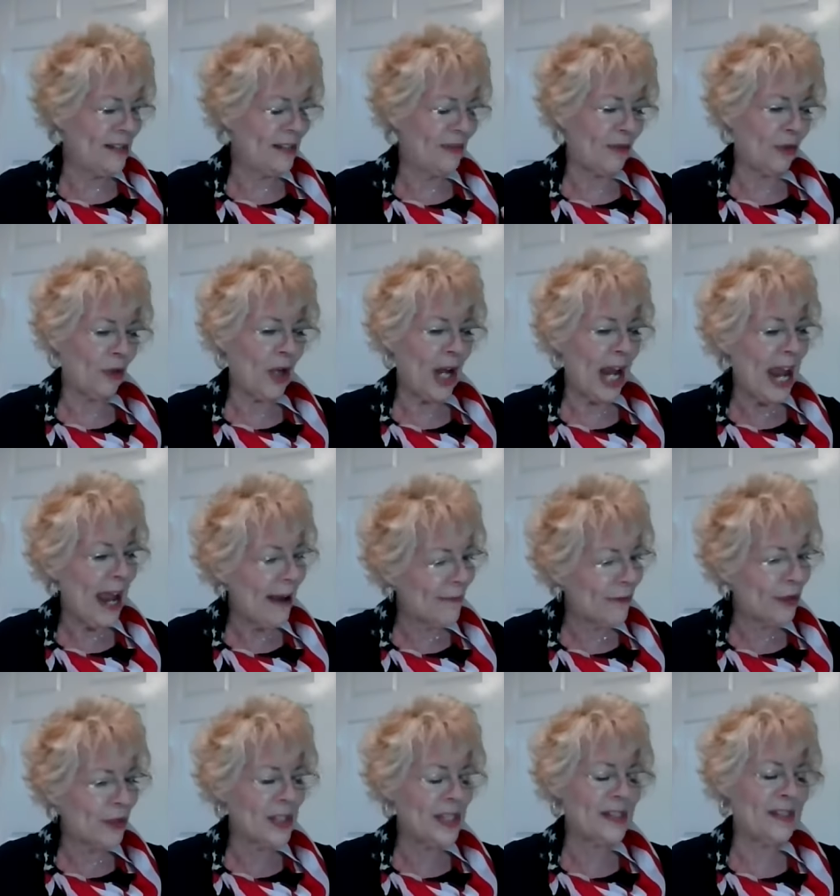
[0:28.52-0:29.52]
is
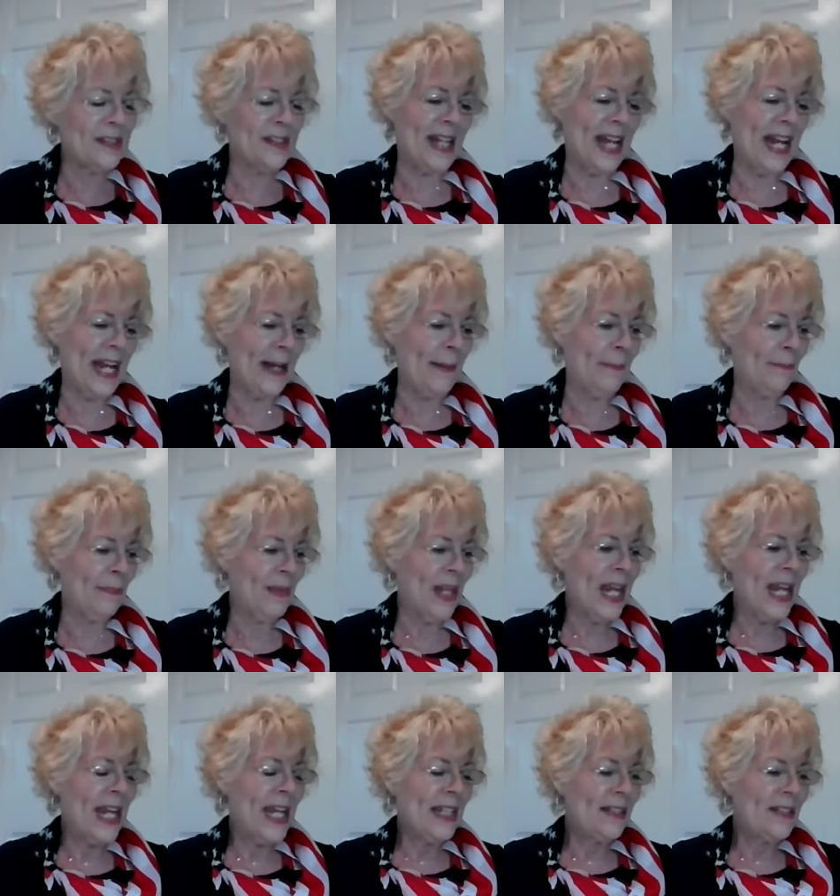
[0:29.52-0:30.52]
forever the same
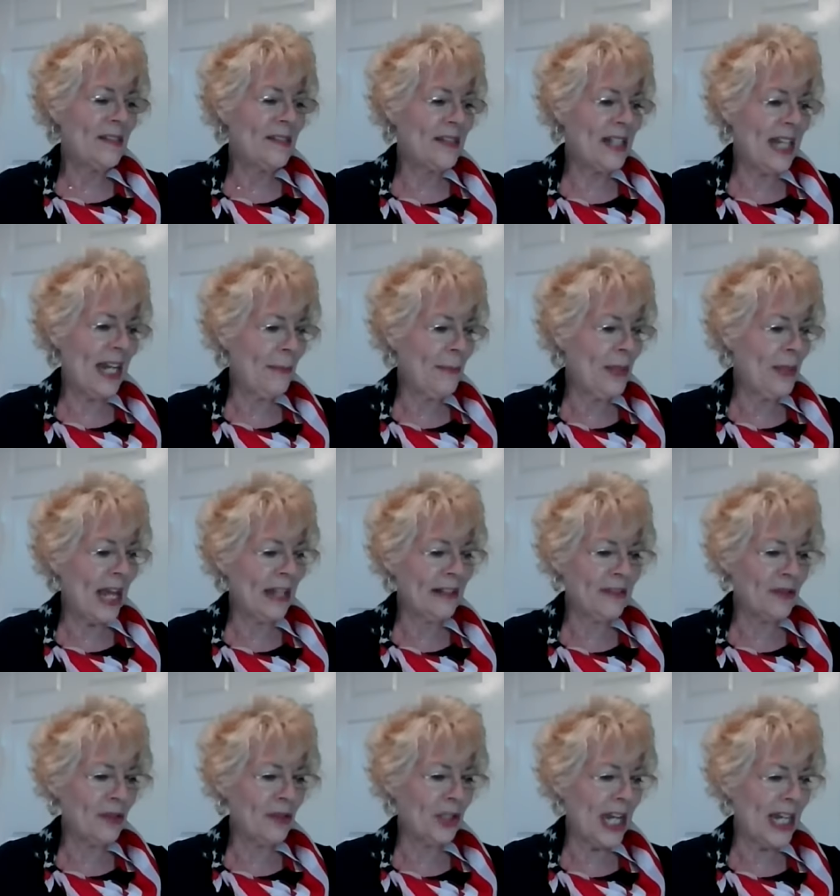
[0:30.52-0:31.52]
the same
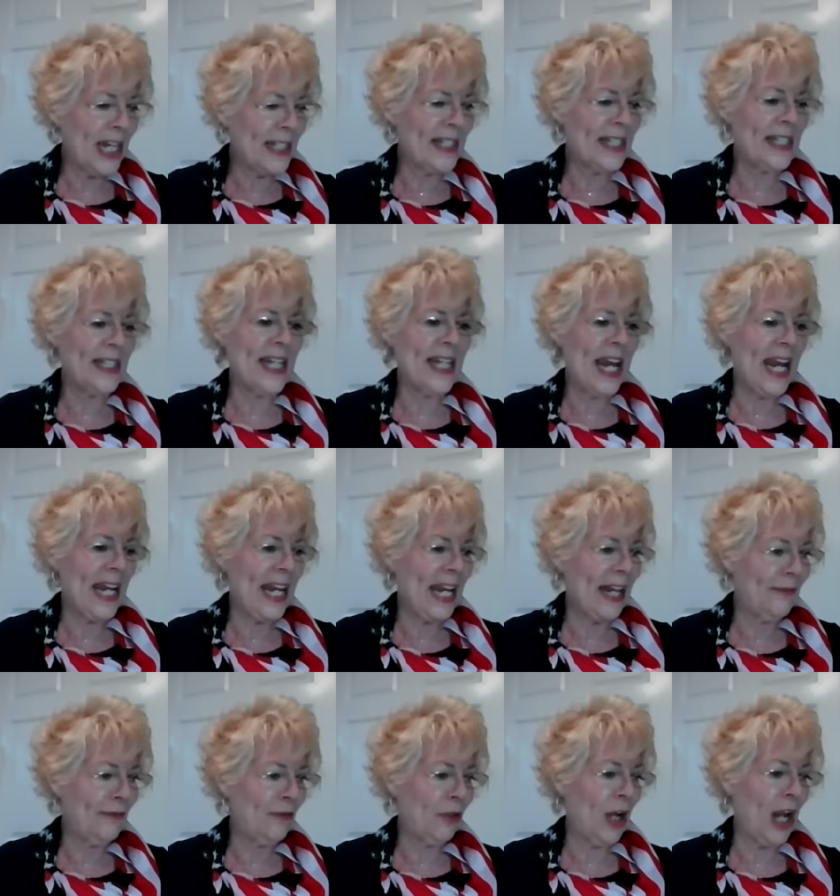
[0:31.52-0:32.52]
yesterday, today,
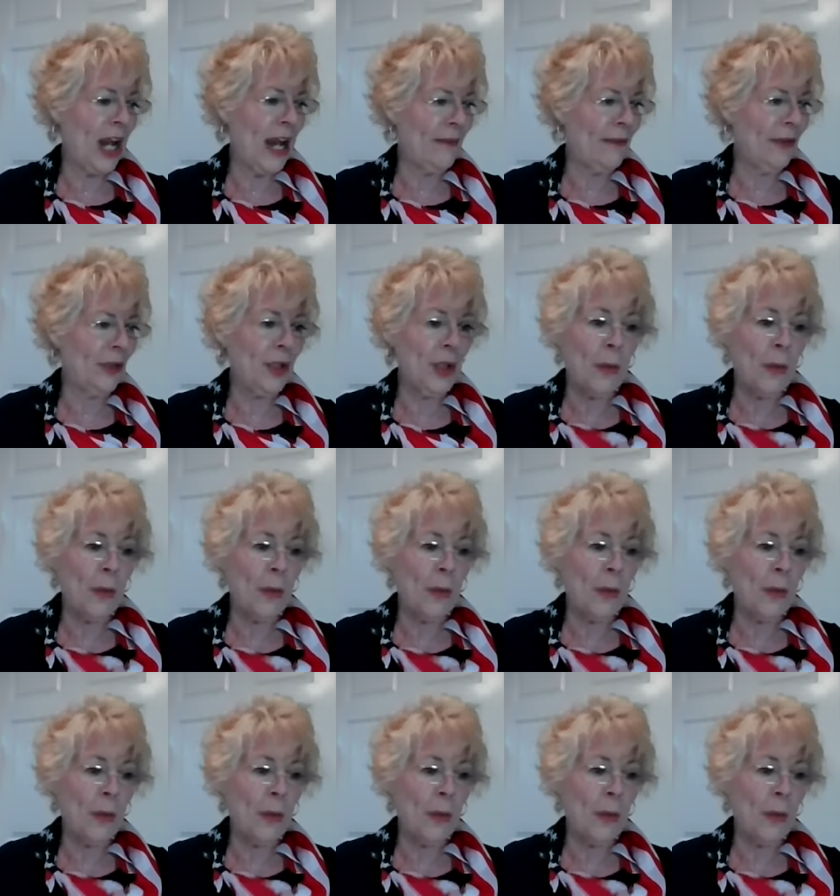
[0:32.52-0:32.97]
and forever.